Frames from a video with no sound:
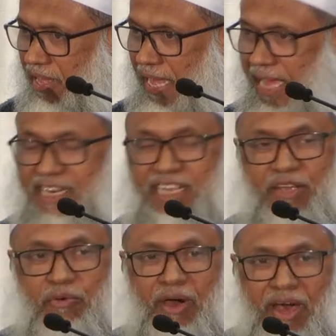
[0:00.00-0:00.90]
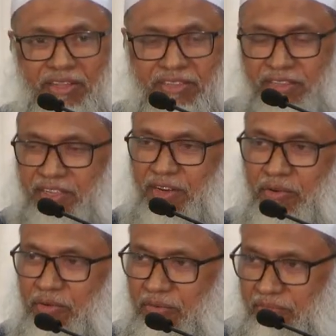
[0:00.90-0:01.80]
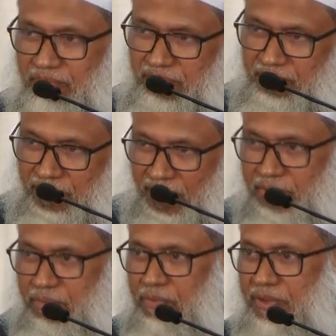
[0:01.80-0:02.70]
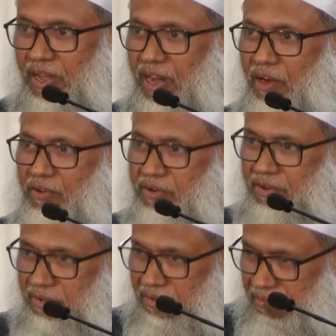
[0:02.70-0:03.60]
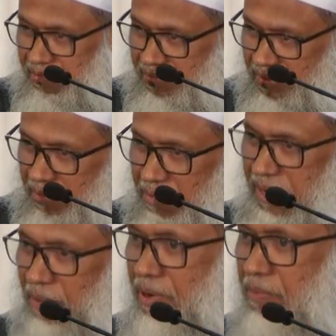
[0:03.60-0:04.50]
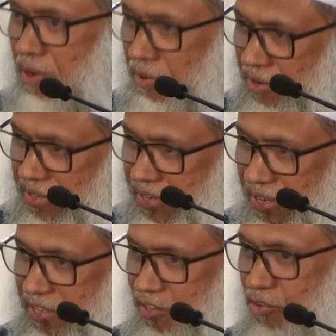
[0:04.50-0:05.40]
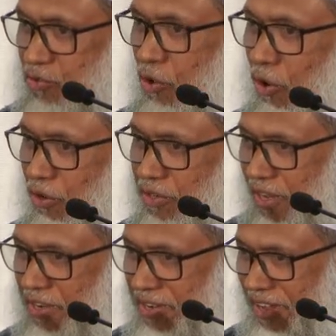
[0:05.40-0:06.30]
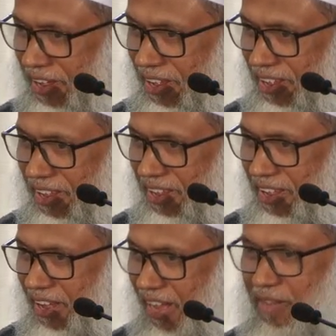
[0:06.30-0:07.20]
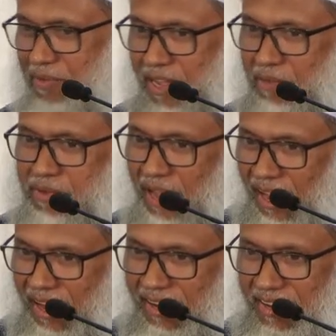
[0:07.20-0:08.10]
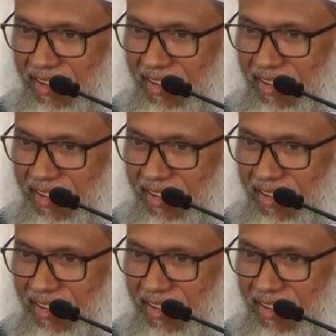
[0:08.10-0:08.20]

and he was you know running, moving around maybe couple of hours and it is too hot sunny day and he became tired